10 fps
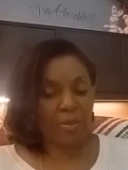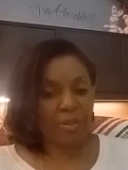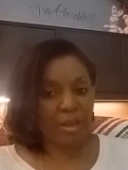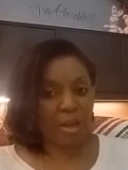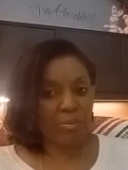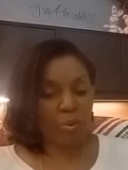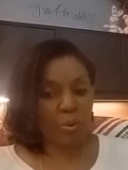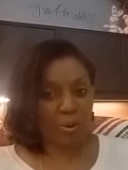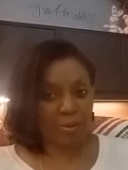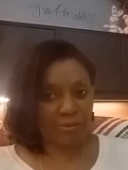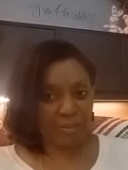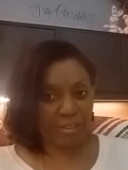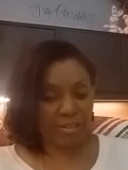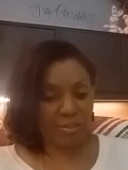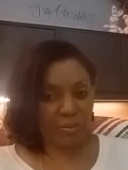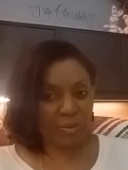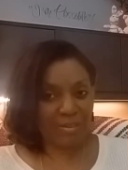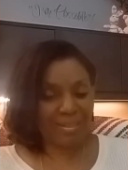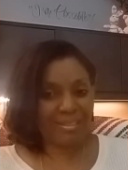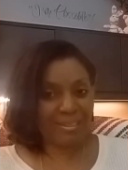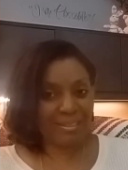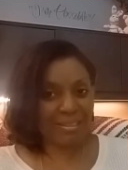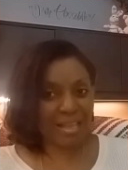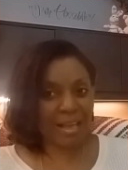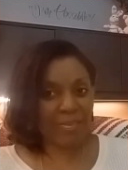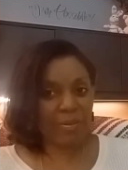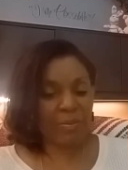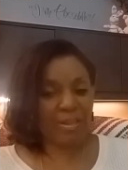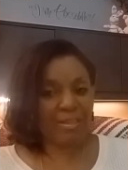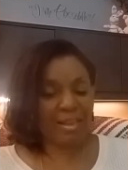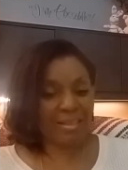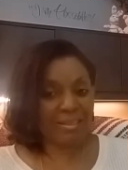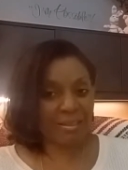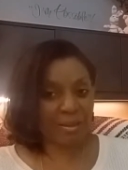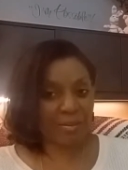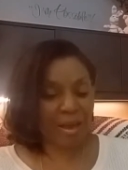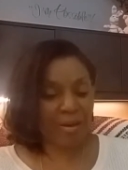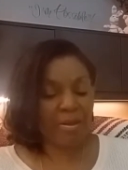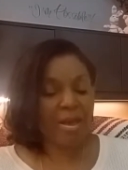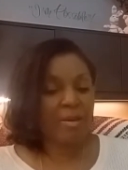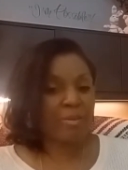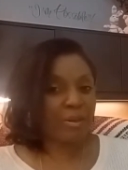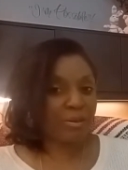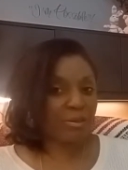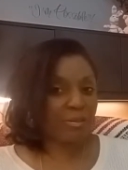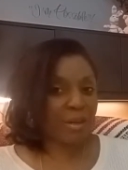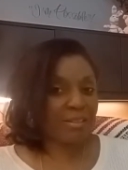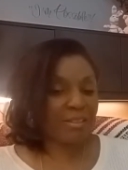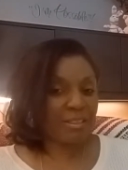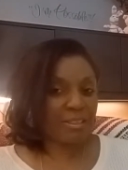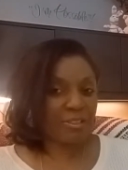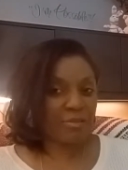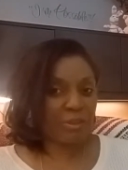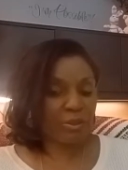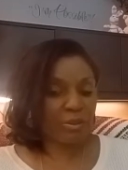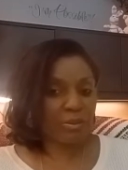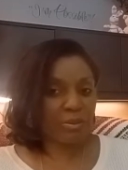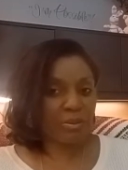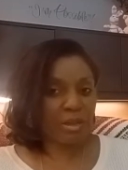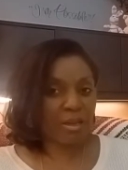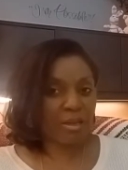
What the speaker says: the unborn fetus, the one that's inside, the one that hasn't come out, because bonding is viewed,